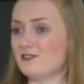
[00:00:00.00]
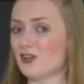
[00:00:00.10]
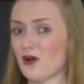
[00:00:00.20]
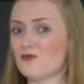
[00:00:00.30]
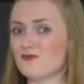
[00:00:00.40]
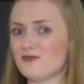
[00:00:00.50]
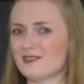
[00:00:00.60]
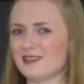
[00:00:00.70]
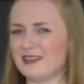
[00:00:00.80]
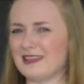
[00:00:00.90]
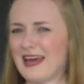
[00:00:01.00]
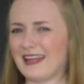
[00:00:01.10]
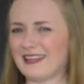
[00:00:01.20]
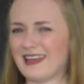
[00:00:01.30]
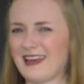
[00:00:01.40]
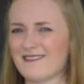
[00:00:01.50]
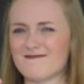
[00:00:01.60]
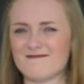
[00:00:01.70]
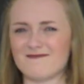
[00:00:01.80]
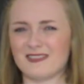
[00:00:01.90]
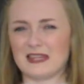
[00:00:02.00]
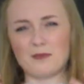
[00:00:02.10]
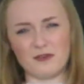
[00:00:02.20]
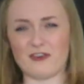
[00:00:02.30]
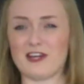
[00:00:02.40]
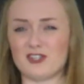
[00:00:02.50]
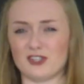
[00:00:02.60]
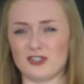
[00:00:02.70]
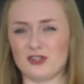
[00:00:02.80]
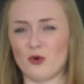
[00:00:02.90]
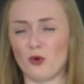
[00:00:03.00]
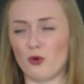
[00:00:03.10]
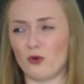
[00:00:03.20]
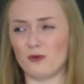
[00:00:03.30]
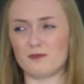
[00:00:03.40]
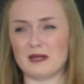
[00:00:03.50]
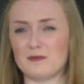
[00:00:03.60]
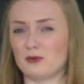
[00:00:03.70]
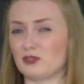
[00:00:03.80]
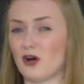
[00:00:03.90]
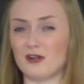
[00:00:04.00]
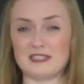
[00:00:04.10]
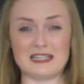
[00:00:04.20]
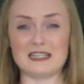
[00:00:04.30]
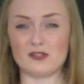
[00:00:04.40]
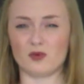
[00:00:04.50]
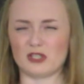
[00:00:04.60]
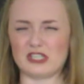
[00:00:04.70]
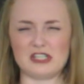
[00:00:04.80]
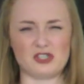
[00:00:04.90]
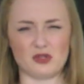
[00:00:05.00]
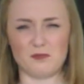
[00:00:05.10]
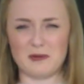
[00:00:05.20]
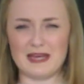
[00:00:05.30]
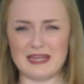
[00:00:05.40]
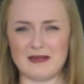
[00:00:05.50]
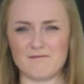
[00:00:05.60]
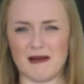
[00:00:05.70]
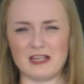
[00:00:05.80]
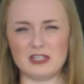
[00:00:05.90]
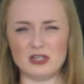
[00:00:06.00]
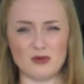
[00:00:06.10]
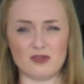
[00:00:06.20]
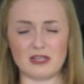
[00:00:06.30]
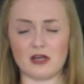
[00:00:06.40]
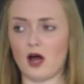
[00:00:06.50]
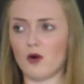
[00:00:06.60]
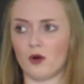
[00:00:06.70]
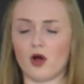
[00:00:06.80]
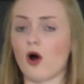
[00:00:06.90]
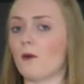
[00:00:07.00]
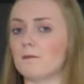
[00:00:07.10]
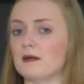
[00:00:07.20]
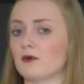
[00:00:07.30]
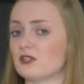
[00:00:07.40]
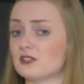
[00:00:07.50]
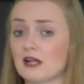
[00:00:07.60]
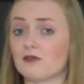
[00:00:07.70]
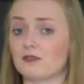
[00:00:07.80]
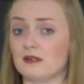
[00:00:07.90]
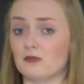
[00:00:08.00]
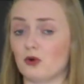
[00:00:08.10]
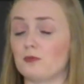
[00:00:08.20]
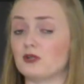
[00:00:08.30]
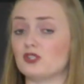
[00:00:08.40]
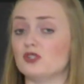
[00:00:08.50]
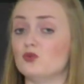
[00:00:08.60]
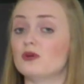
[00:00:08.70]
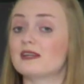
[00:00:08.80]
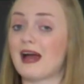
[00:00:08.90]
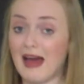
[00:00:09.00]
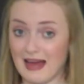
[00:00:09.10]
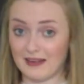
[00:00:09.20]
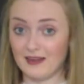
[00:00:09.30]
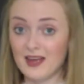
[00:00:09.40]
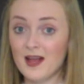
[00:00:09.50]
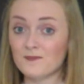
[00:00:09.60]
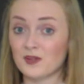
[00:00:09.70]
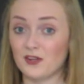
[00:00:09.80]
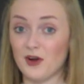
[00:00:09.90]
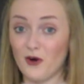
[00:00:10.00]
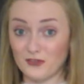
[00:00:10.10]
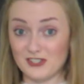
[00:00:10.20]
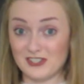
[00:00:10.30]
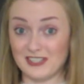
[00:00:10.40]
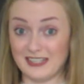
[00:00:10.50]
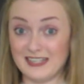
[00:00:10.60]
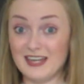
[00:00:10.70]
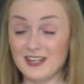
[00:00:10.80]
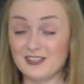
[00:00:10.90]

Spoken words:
Don't let the profession or people's ideas of what a teacher should be make you think, oh, I can't be myself anymore, because you can. And honestly,